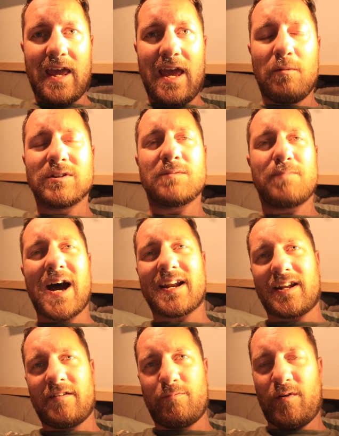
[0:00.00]
it wasn't bad
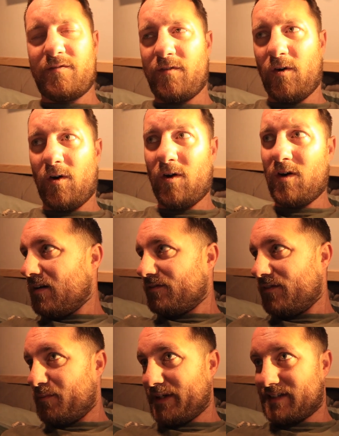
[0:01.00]
enough before
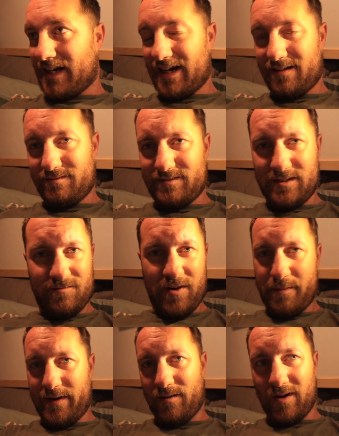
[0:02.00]
for me to
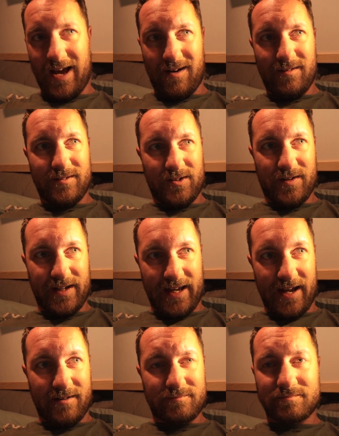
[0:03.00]
rip it all out and do it
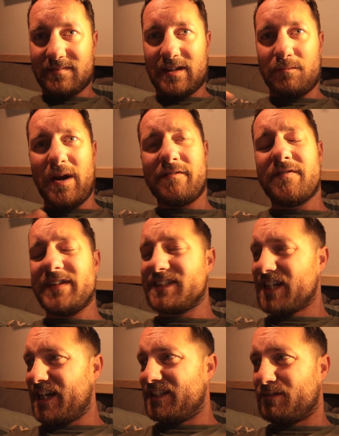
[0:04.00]
again. But everything's
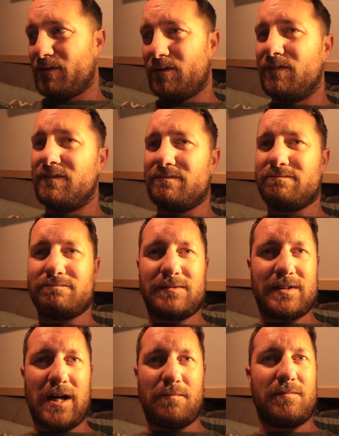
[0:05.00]
changeable.
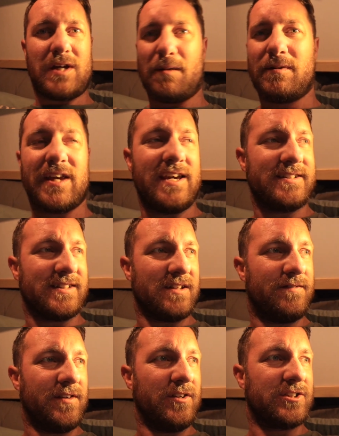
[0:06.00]
Come a couple of years in the
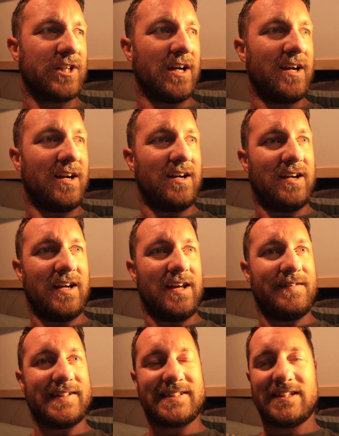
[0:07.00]
future,
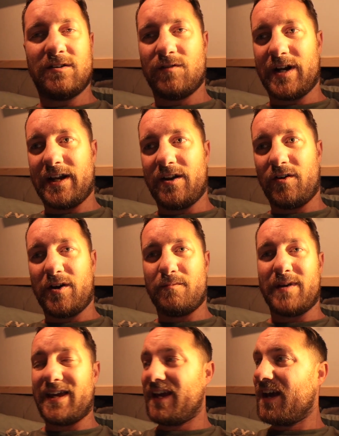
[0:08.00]
if it's still really annoying
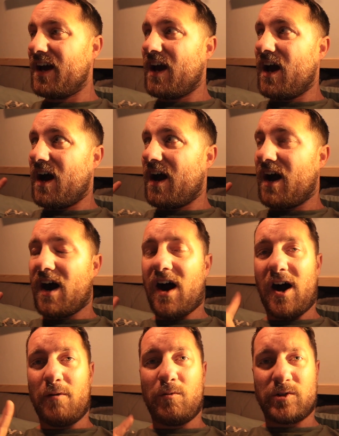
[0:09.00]
me,
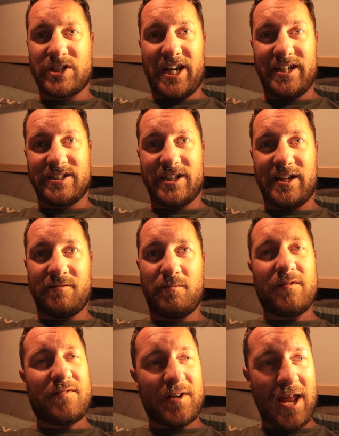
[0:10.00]
I will change it.
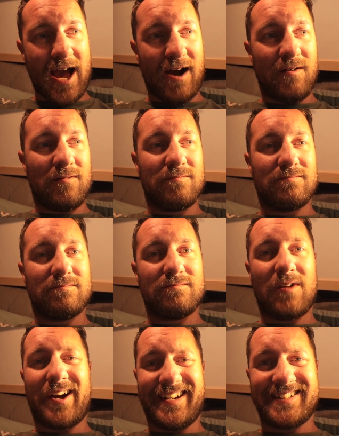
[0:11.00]
But for now,
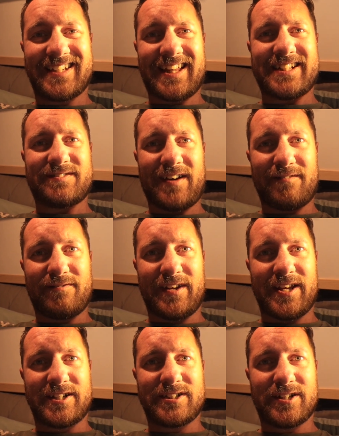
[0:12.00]
I need to get this van
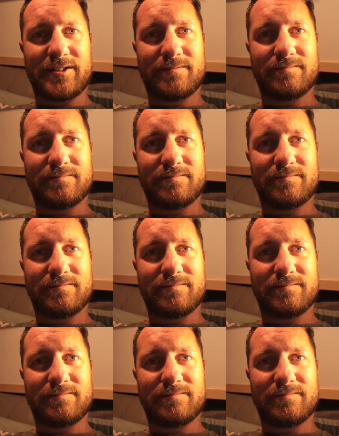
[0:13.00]
finished.